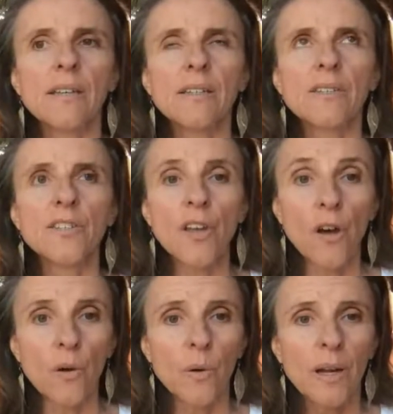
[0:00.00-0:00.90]

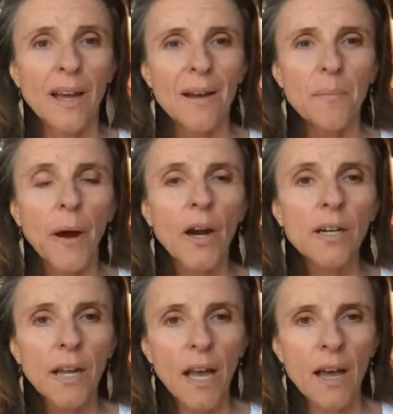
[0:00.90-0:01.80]
So
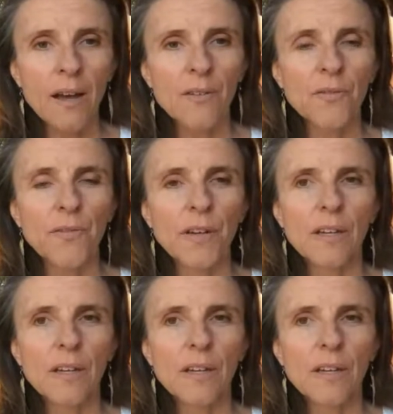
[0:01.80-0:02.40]
part of